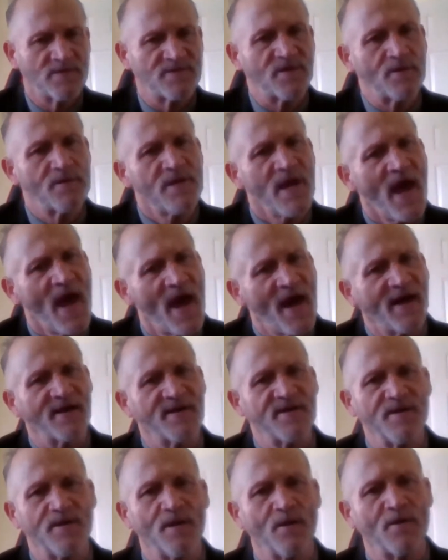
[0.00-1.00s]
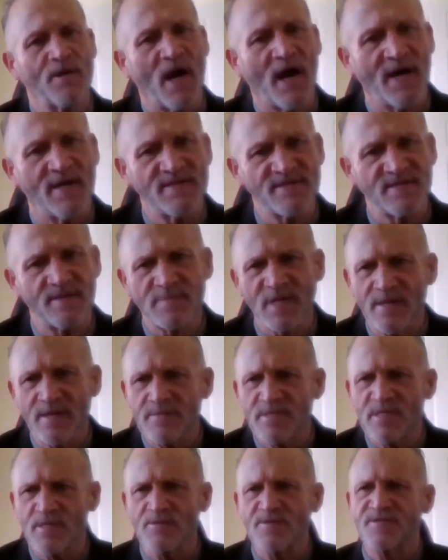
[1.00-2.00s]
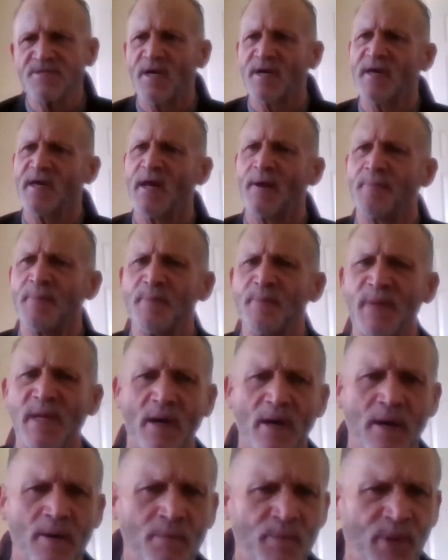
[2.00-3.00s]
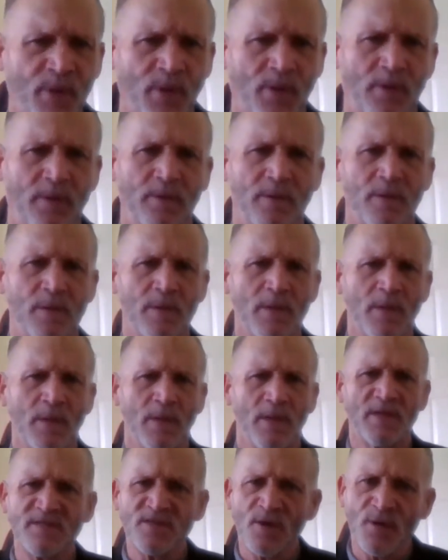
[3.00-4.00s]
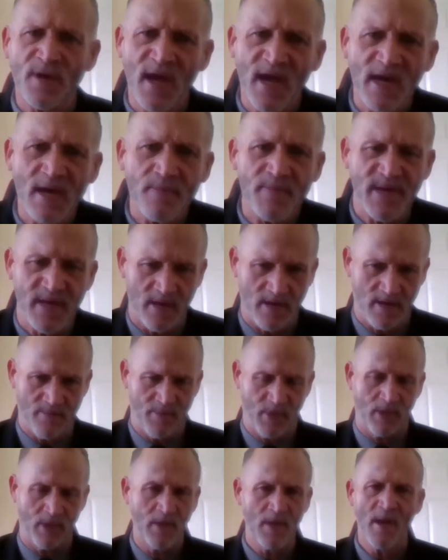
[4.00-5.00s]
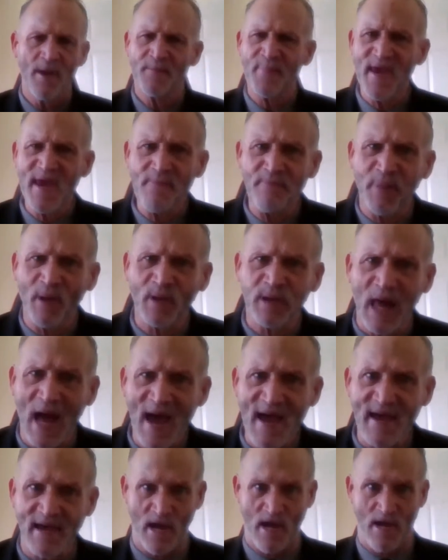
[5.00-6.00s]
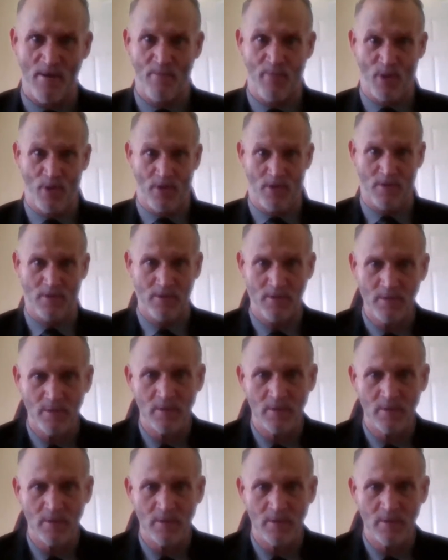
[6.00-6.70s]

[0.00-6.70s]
So yeah, guys, sometimes, suck it up and be humble. It's okay to be humble. People like humble.